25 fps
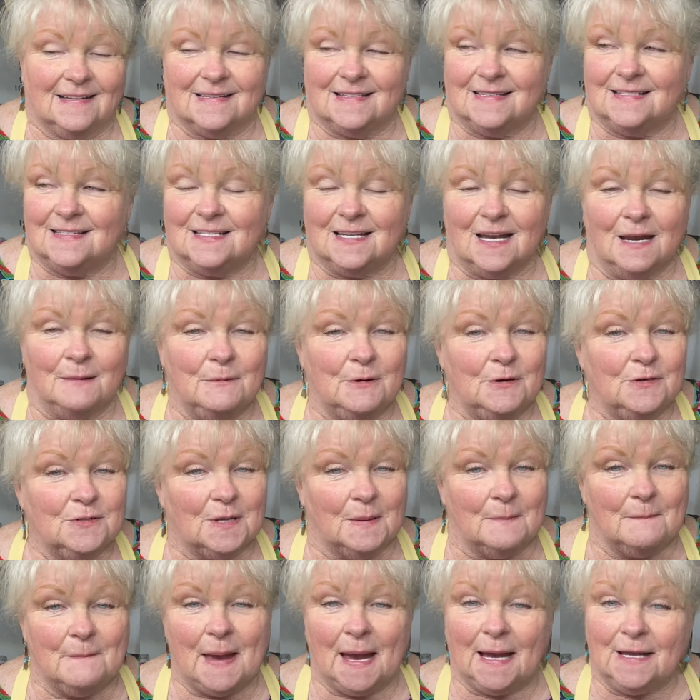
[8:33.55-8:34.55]
summer's
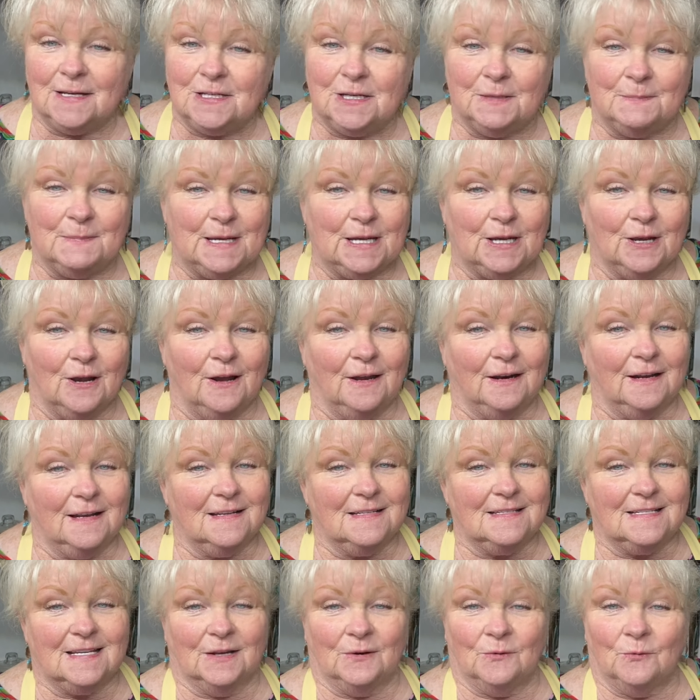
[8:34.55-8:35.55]
about to be on
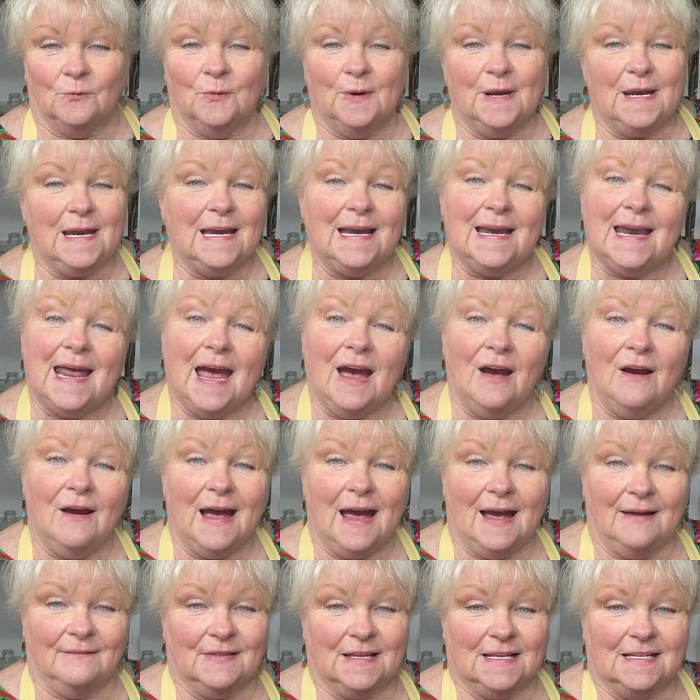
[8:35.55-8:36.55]
us and we now
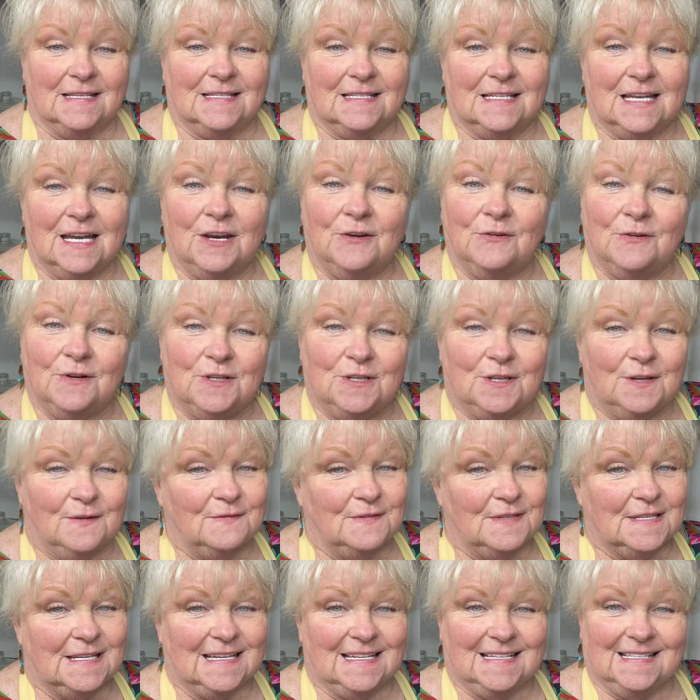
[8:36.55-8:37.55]
have the secrets of
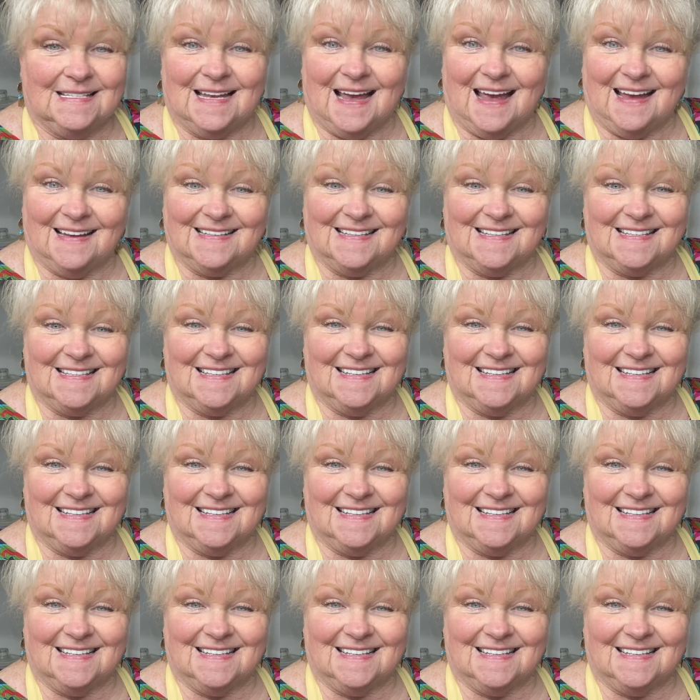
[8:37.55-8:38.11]
success.